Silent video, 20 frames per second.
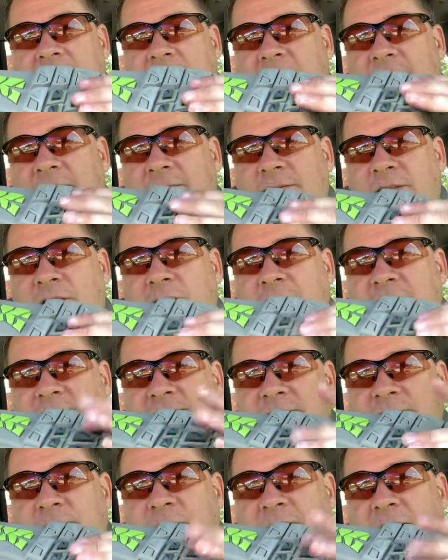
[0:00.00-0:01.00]
have
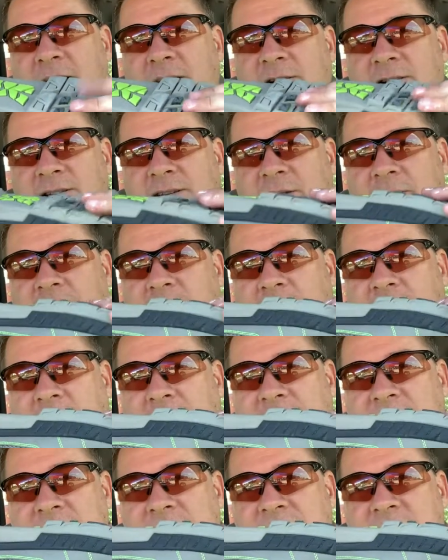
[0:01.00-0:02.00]
aggressive patterns at all
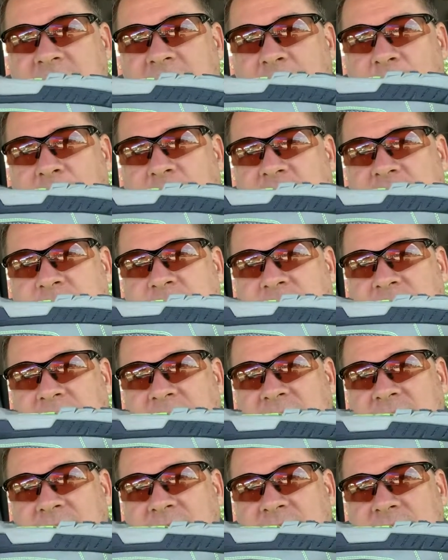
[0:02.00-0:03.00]
like I said I would expect
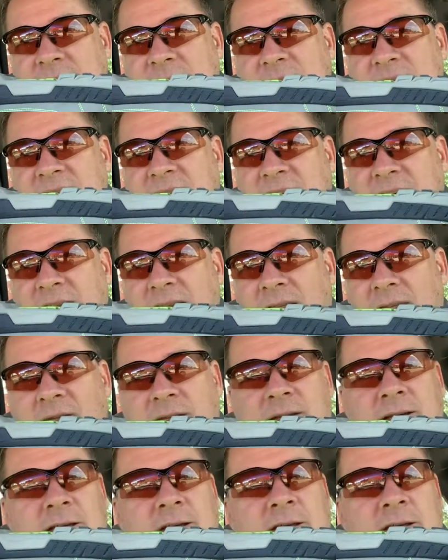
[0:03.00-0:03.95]
to see some teeth